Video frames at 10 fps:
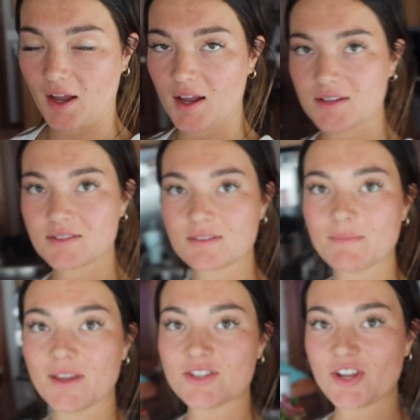guys,
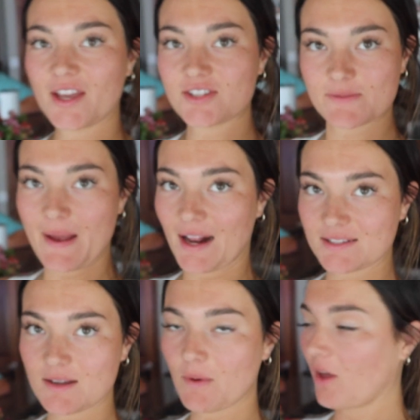me and Jake just
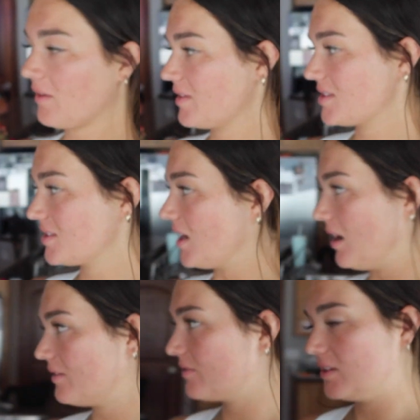packed up all of his
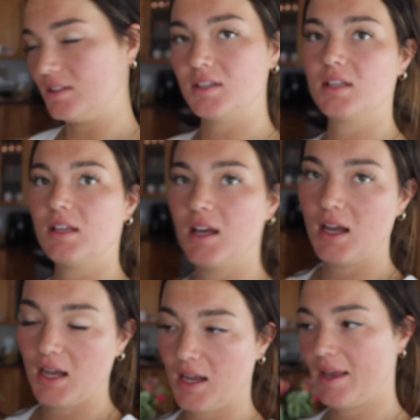stuff. I